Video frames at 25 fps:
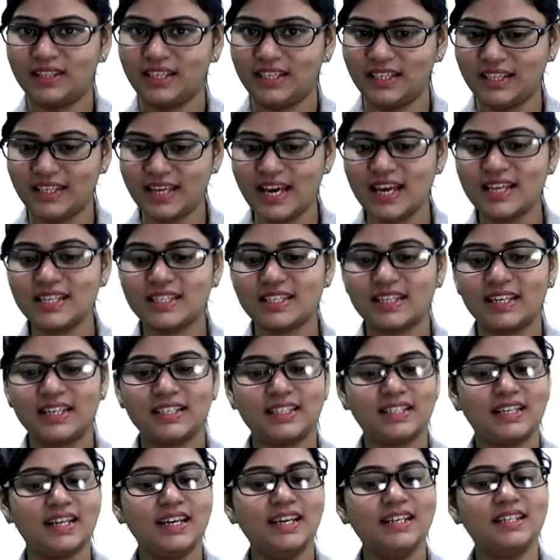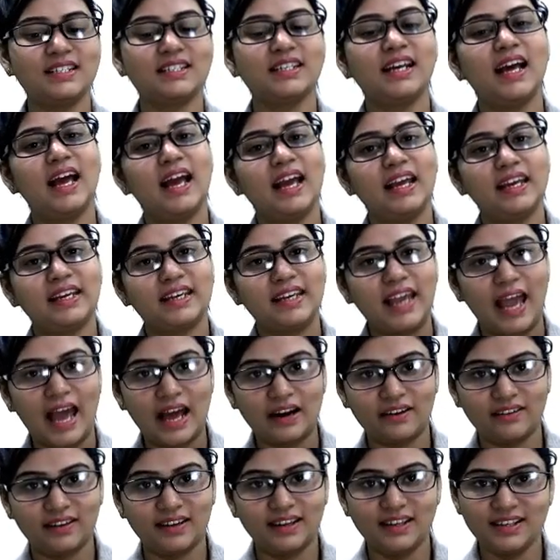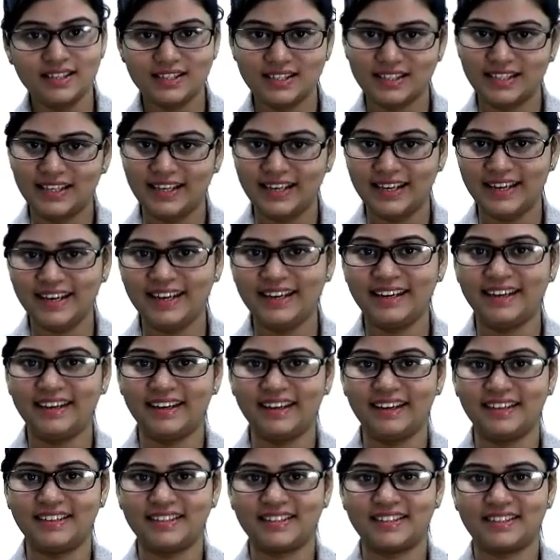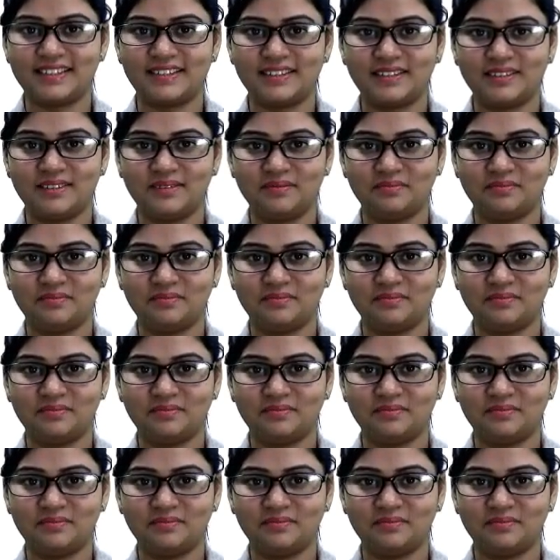Yes, it is Carolus Linnaeus.